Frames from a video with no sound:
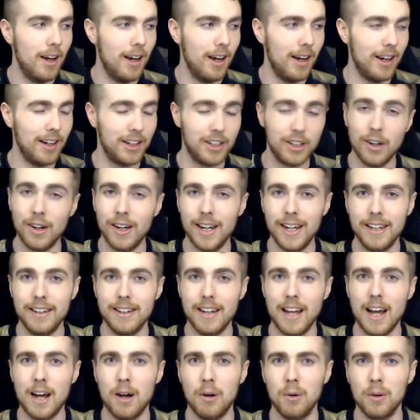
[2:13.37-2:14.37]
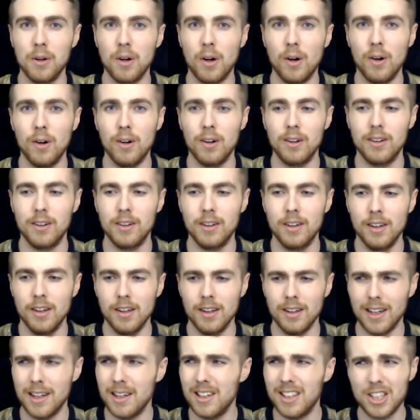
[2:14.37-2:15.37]
uh, cutting down on
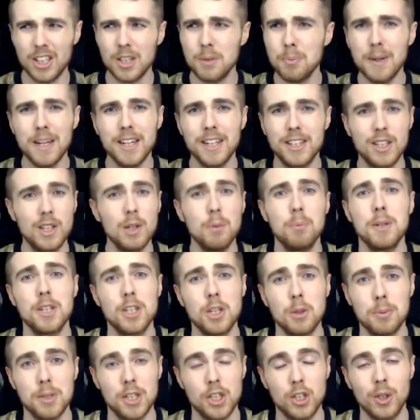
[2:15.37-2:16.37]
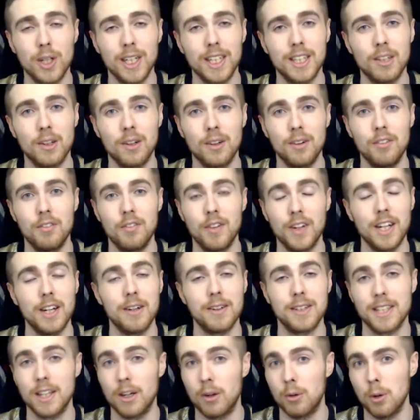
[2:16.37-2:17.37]
like just being super super strict on
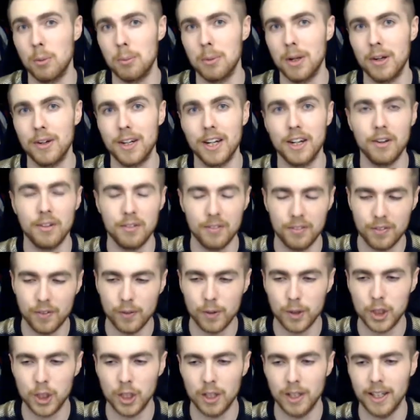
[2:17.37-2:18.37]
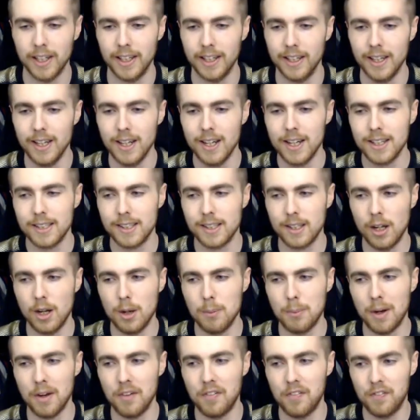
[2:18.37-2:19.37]
videos that are uploaded unfortunately so
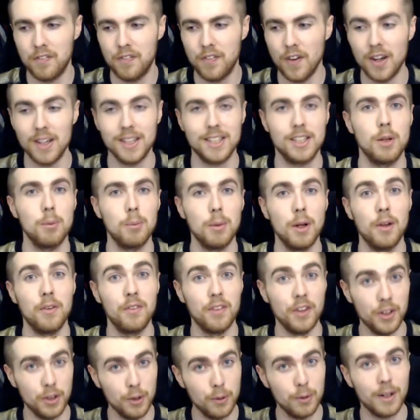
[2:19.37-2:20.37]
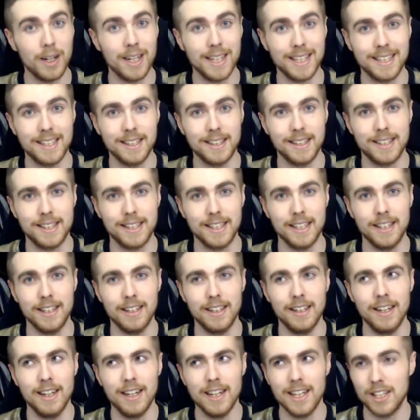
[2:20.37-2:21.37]
my first upload that you guys can
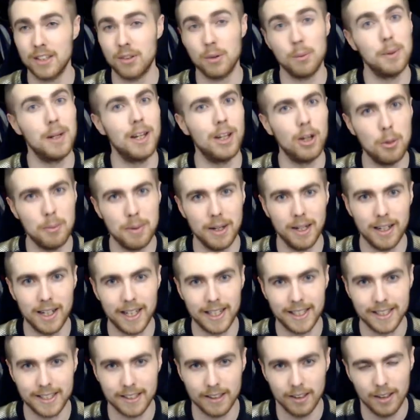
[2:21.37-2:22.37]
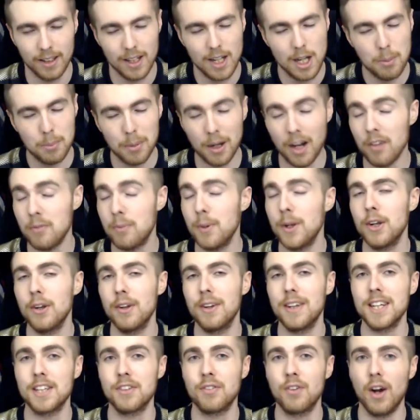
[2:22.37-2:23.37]
see is from a little bit later but I've been
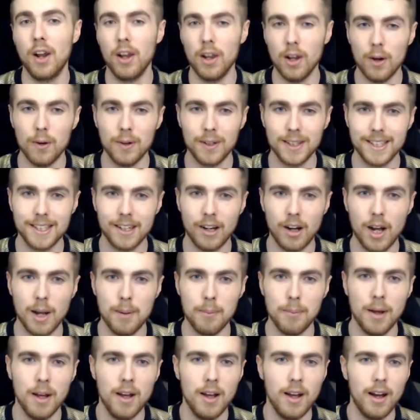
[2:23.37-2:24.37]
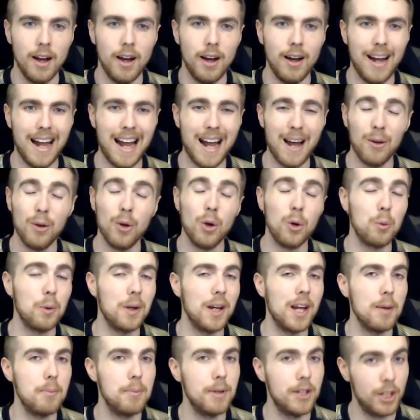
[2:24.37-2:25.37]
doing this for a long time uh, how long
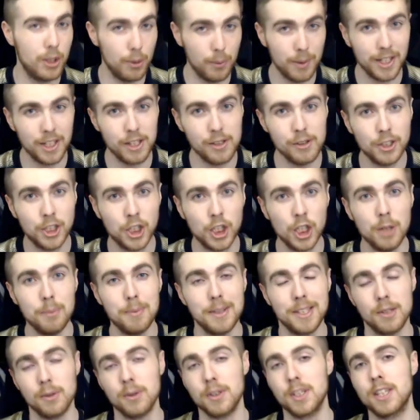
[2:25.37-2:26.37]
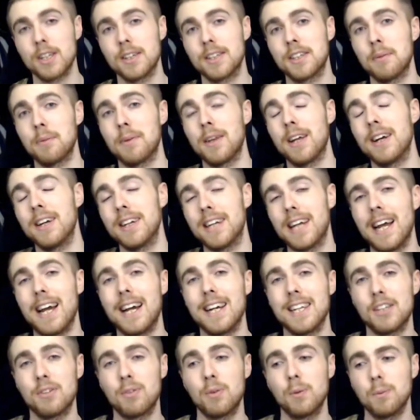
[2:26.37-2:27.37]
will I be doing YouTube is also something I get
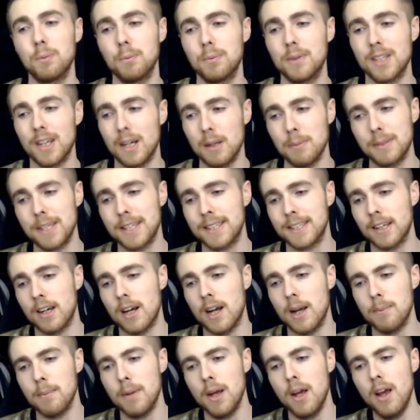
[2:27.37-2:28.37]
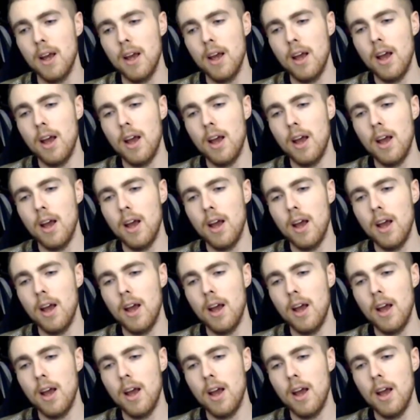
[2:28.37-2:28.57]
asked from time to time